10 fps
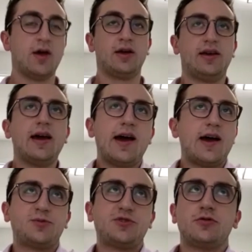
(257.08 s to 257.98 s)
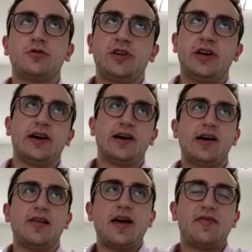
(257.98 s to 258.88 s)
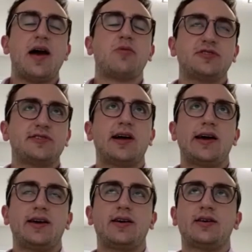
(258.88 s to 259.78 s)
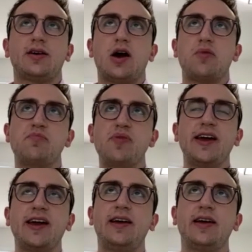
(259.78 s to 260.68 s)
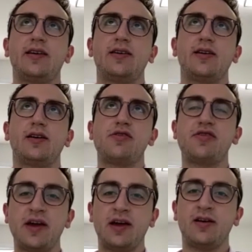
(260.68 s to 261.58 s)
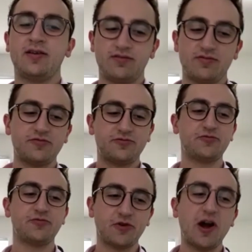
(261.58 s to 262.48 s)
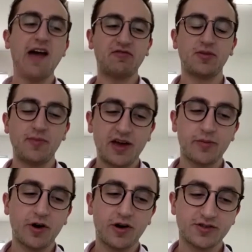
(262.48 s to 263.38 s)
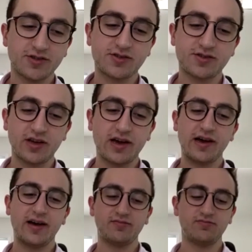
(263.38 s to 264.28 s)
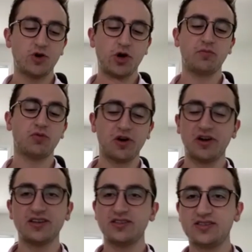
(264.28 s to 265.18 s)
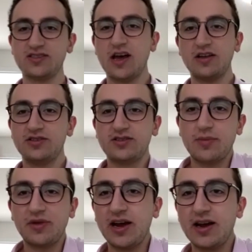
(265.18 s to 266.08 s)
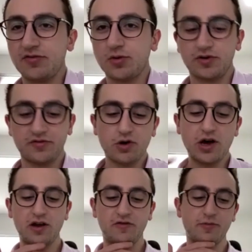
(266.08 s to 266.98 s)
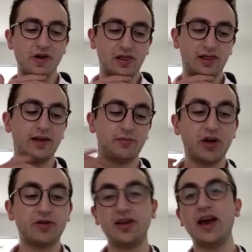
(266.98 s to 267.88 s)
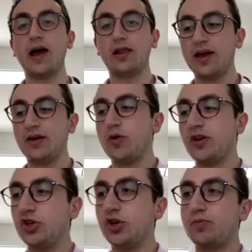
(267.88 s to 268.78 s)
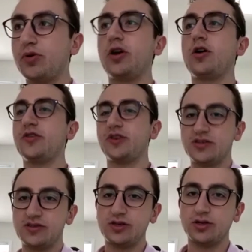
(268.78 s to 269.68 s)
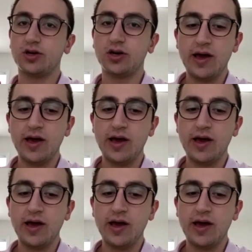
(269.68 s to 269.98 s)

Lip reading: Yeah, absolutely. And that was like a big thing for having the makeup artists on board, because it's not something I never would have thought of, but yeah, like when you're putting on the concealer